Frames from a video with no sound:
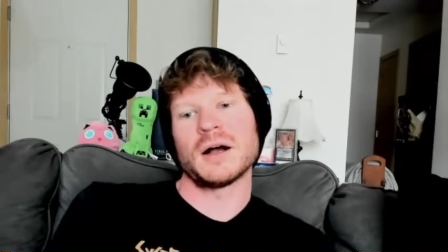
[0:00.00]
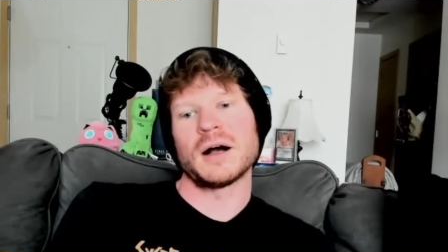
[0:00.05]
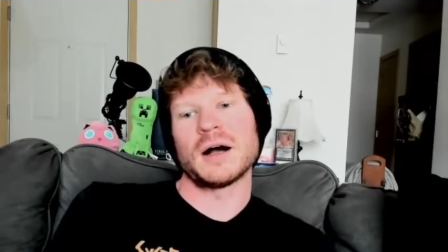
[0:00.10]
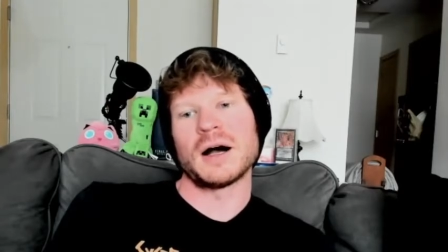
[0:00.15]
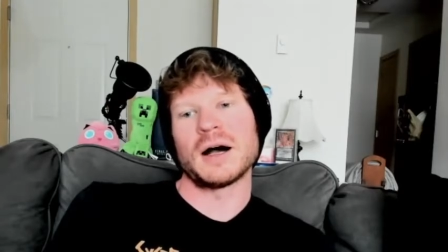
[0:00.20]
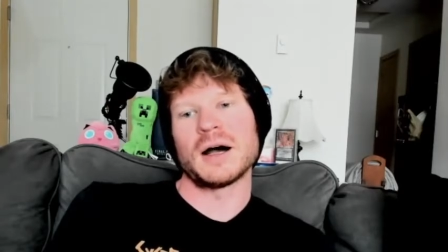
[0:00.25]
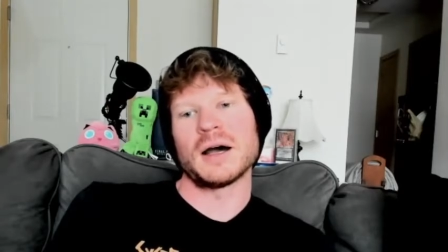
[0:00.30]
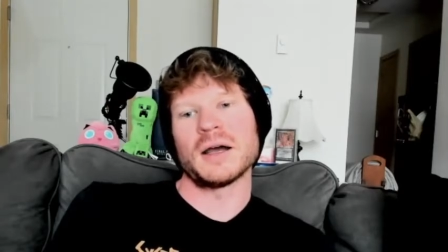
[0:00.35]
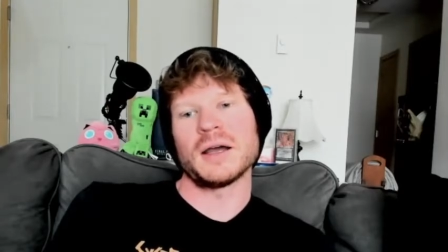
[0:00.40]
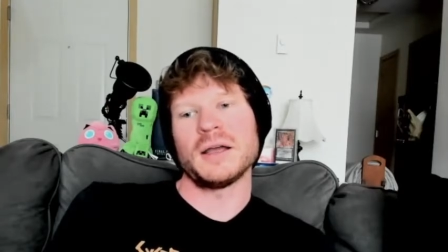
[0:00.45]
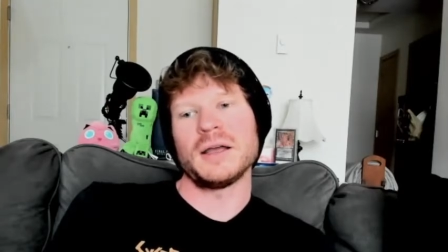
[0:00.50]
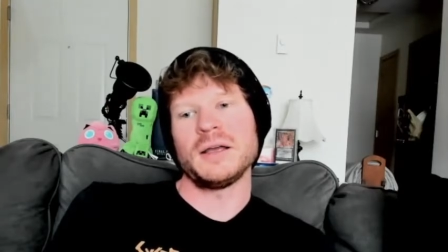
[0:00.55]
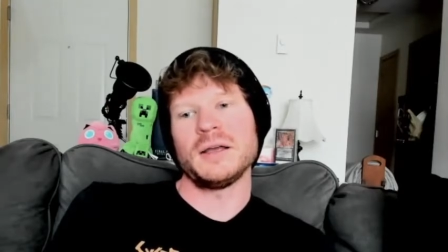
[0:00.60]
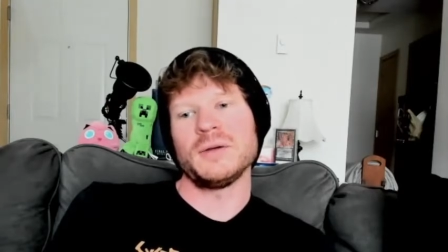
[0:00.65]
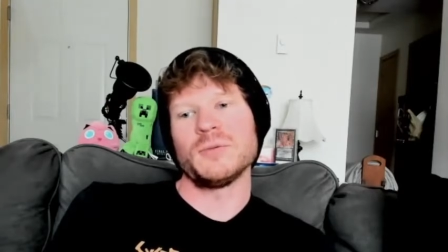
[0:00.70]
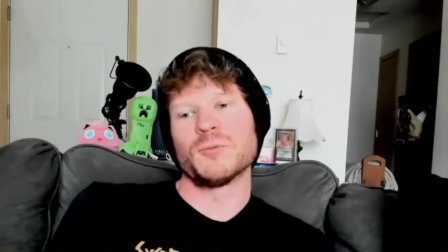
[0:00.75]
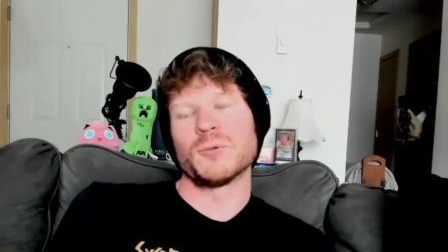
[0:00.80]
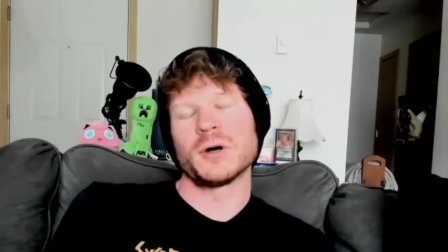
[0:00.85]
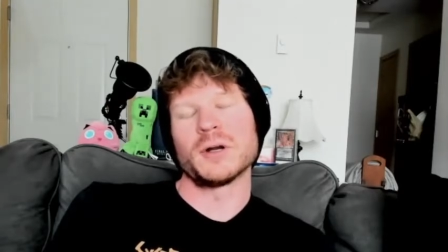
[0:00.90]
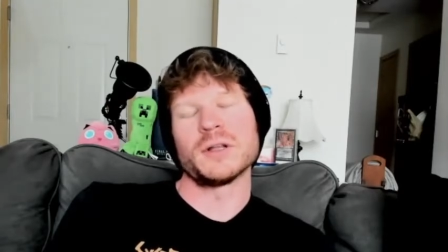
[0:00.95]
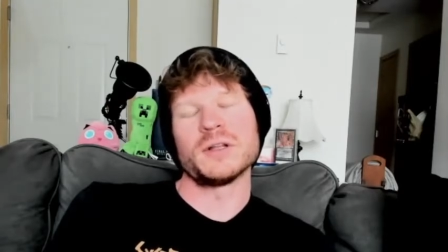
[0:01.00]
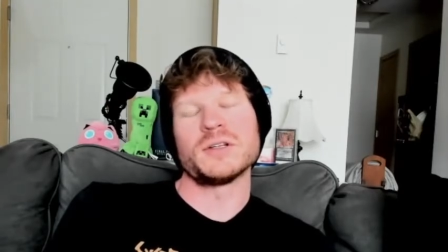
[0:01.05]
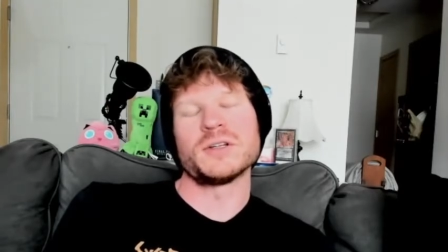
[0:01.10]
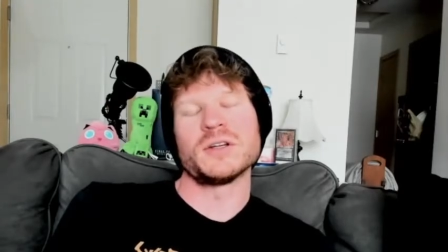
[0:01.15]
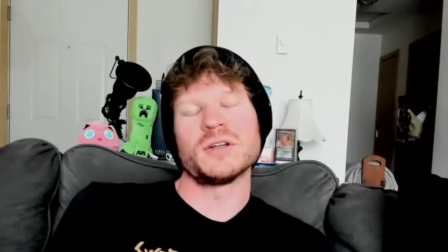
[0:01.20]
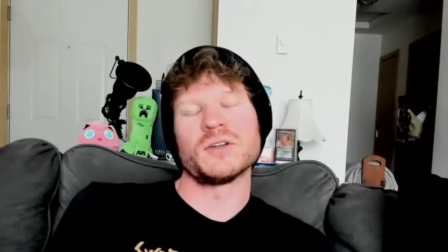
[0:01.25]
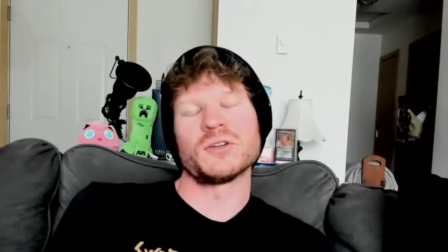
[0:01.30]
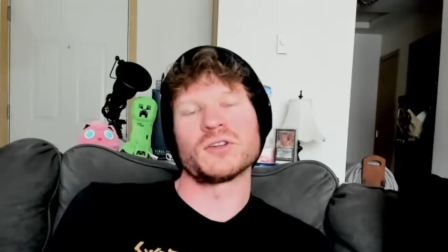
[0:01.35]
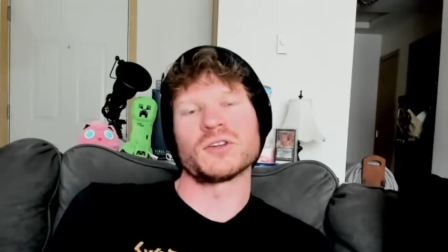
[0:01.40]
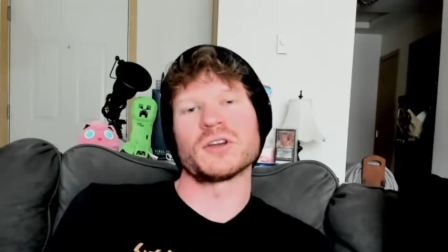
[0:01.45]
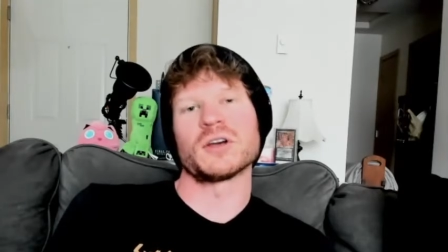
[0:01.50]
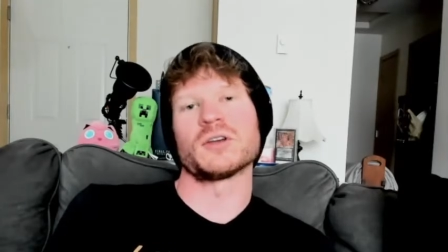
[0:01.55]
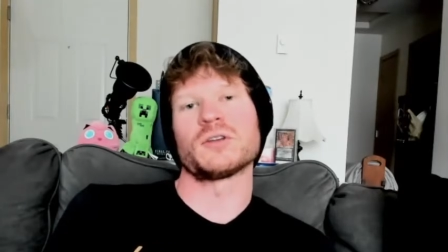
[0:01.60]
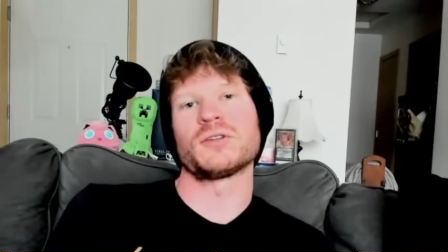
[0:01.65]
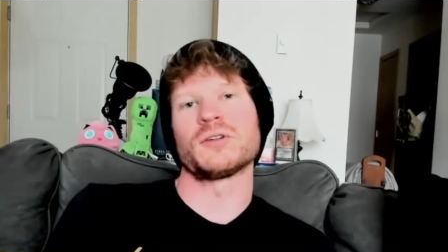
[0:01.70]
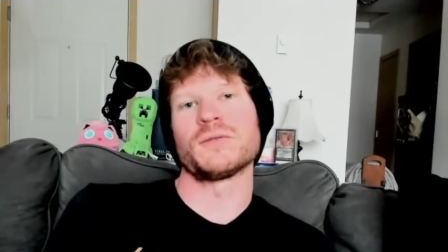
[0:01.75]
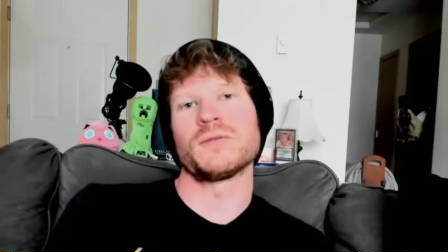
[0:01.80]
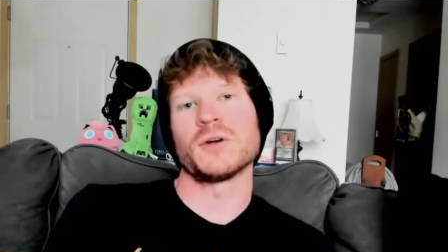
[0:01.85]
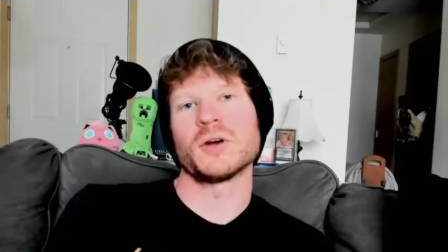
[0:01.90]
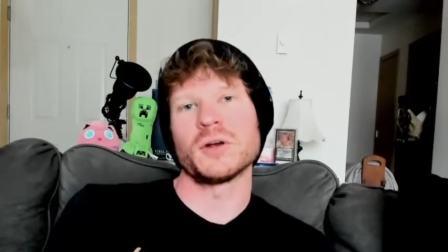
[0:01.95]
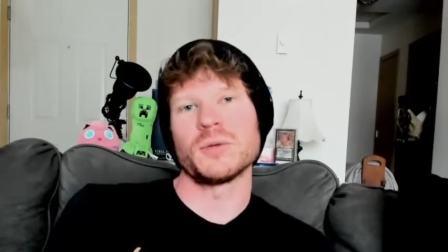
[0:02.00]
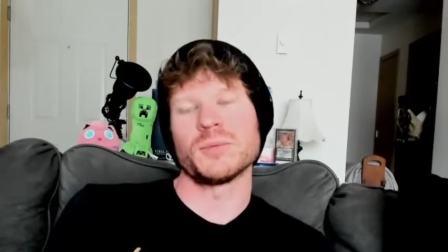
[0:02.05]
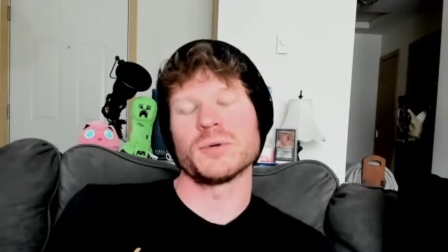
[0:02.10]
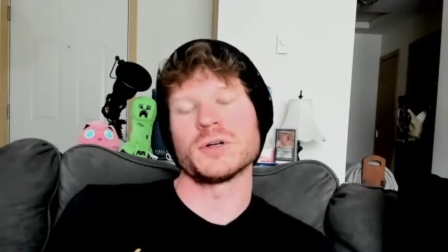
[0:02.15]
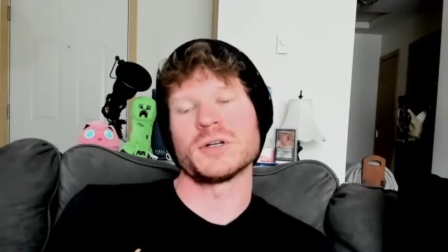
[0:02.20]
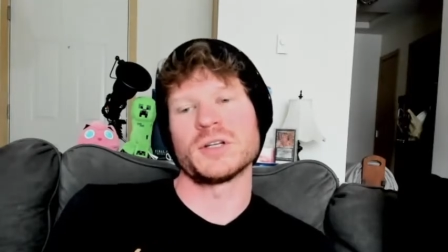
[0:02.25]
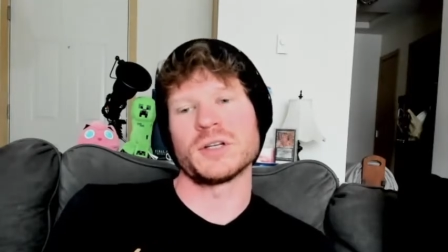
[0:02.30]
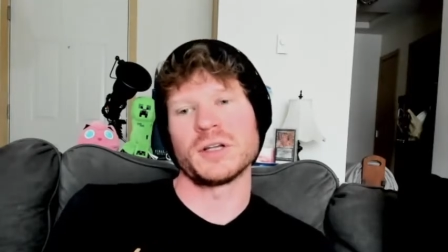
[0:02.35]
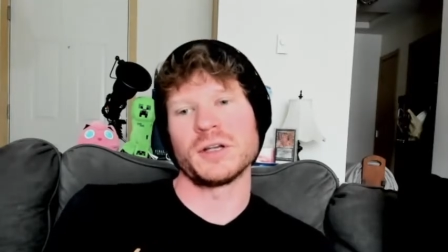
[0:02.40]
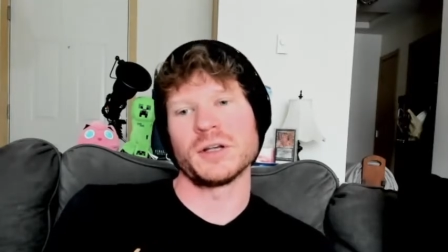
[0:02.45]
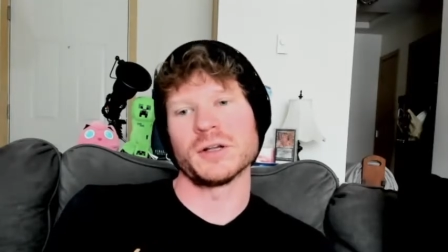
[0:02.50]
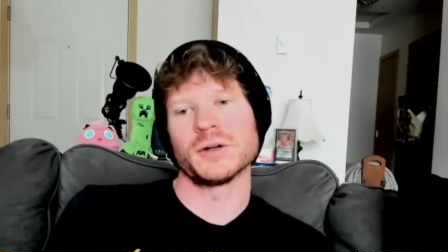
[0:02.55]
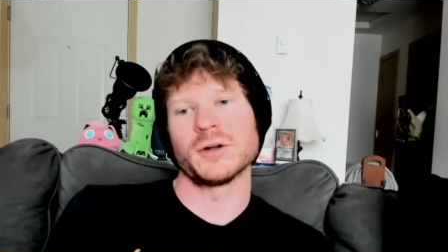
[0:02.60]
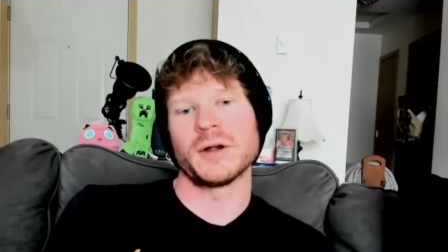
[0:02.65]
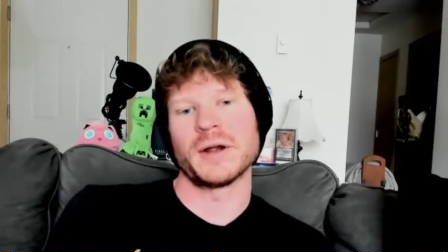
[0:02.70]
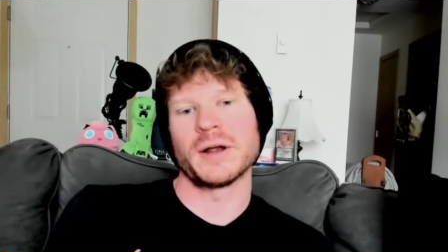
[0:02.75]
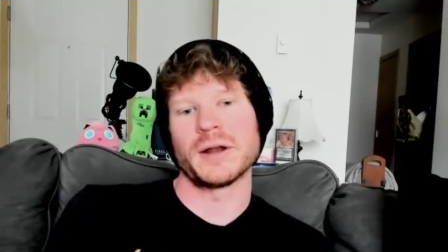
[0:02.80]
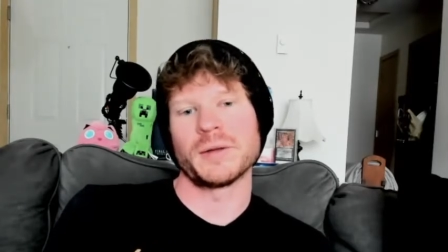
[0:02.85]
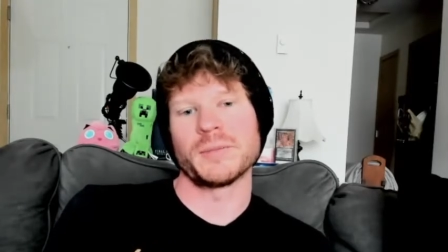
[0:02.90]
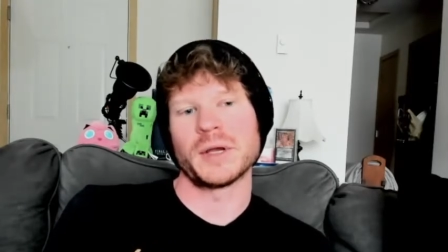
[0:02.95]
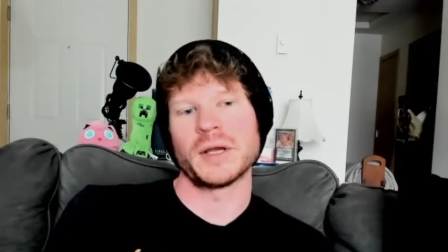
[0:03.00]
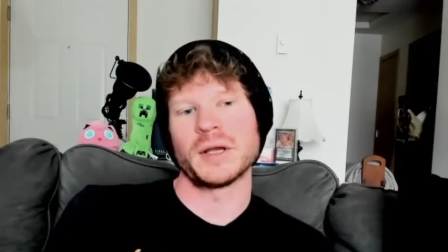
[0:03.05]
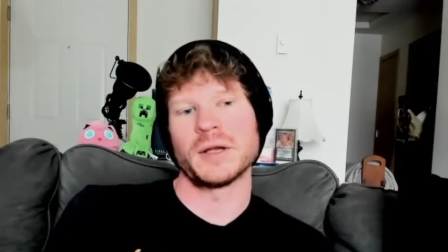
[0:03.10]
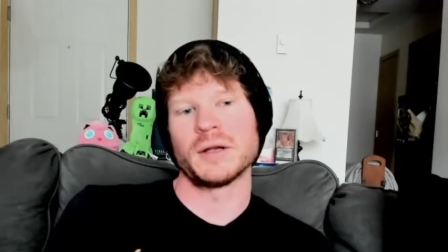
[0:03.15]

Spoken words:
I wanted to discuss a very particular anime.